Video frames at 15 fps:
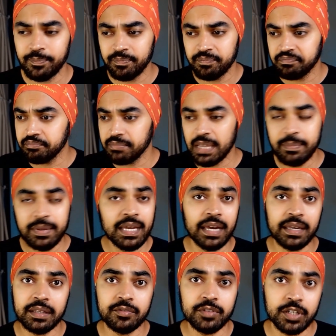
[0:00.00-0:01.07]
Maybe I
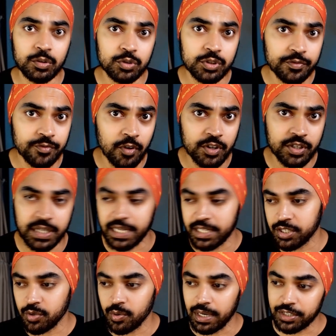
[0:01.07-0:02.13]
can reduce the font size.
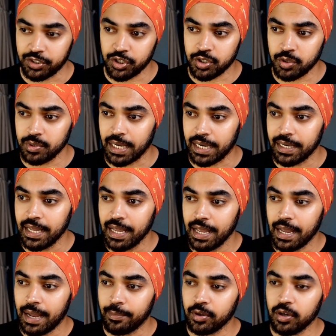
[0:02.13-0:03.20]
So let's just do that.
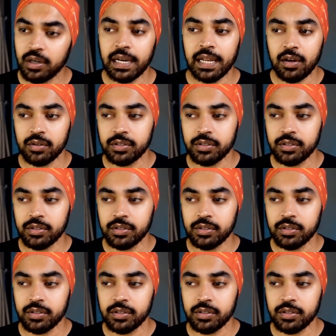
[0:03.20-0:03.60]
I'm going to click on the